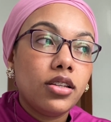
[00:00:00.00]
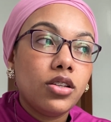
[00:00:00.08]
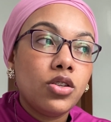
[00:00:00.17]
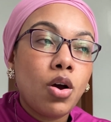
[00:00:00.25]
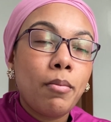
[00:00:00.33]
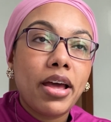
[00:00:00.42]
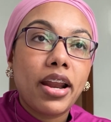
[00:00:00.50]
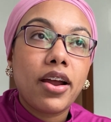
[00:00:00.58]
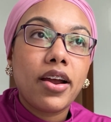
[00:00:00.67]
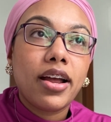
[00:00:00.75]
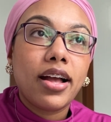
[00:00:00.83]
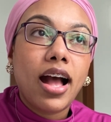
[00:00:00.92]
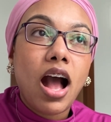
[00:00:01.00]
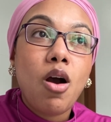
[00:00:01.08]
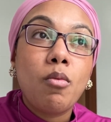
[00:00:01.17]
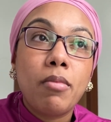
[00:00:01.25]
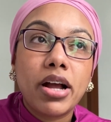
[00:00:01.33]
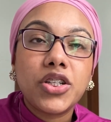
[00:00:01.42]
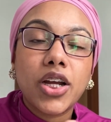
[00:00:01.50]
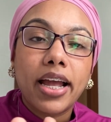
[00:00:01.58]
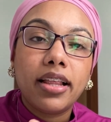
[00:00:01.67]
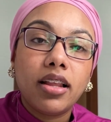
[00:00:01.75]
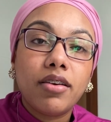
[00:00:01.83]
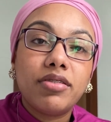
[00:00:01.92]
no matter how much
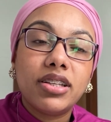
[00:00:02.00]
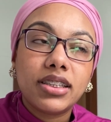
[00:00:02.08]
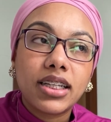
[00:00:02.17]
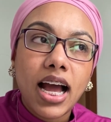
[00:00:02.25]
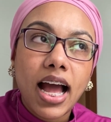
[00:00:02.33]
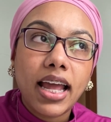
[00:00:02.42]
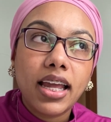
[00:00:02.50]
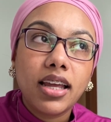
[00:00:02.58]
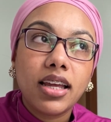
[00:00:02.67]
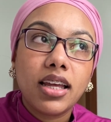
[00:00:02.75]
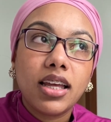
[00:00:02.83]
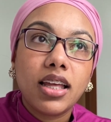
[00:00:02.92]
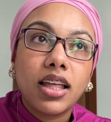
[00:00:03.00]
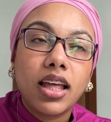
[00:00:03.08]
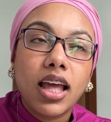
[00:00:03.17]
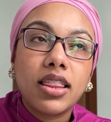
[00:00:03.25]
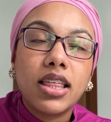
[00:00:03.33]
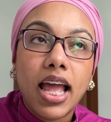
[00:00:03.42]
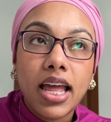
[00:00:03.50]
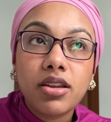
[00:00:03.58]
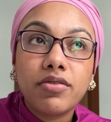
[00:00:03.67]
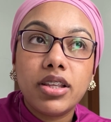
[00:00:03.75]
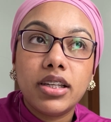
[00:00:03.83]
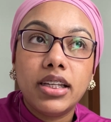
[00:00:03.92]
I love this guy, at the end
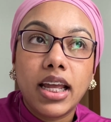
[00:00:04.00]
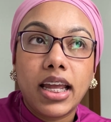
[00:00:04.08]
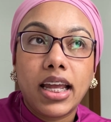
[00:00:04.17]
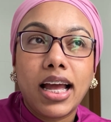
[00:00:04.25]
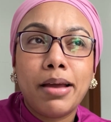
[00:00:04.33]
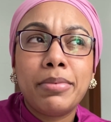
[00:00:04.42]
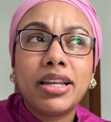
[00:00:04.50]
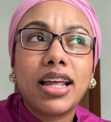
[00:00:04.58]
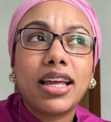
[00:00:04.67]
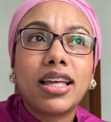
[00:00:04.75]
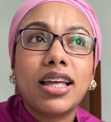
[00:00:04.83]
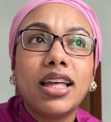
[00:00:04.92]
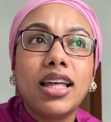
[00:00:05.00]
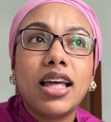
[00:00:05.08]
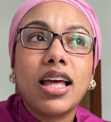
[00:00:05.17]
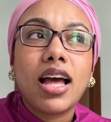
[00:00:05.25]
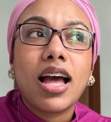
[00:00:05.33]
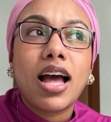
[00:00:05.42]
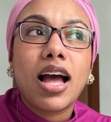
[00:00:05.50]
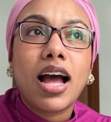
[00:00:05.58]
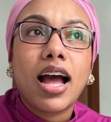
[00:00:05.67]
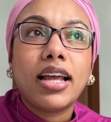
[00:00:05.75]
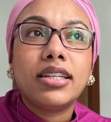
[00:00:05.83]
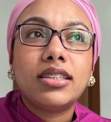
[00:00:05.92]
of the day, I mean, like,
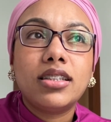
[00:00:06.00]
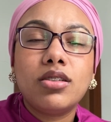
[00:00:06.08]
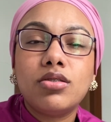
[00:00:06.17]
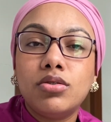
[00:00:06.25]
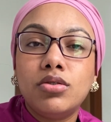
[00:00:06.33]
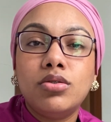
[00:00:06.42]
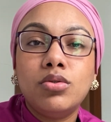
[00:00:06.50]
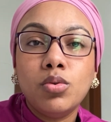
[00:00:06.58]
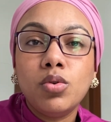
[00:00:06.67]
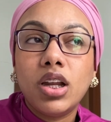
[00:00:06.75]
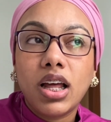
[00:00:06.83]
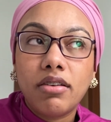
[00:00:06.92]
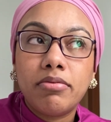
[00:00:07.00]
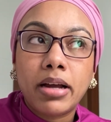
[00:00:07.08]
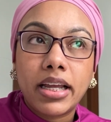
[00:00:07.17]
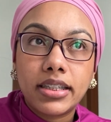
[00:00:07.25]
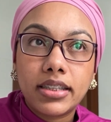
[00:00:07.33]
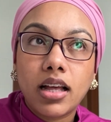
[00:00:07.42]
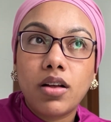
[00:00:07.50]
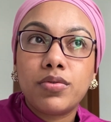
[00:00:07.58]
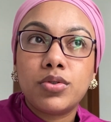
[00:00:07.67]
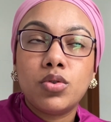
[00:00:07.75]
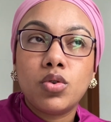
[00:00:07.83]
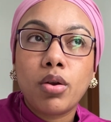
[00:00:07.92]
I still do love
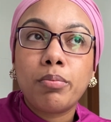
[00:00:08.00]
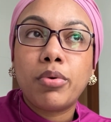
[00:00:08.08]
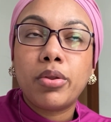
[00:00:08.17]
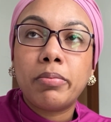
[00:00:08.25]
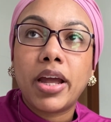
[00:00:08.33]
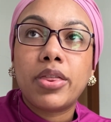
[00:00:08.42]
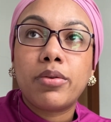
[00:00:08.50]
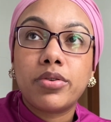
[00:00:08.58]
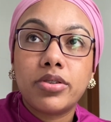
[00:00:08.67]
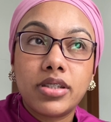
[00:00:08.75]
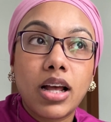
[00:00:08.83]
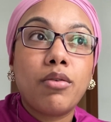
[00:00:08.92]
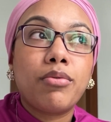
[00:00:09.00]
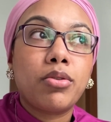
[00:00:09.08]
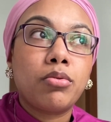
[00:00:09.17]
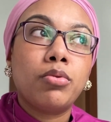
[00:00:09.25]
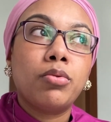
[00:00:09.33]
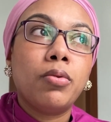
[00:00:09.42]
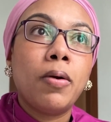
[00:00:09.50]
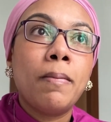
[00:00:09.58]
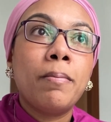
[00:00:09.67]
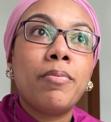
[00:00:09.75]
myself to not put myself through